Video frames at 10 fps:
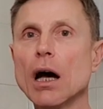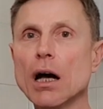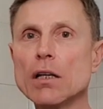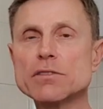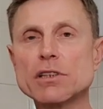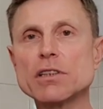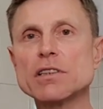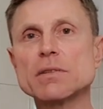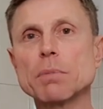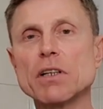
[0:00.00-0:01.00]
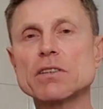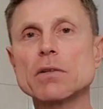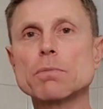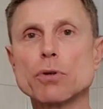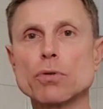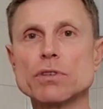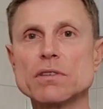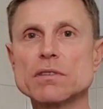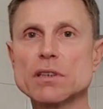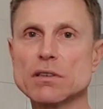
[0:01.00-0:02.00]
and release special
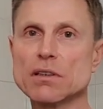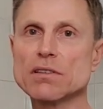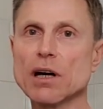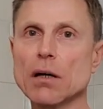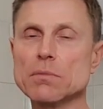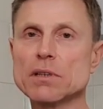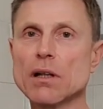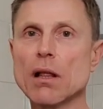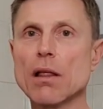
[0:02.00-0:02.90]
proteins and enzymes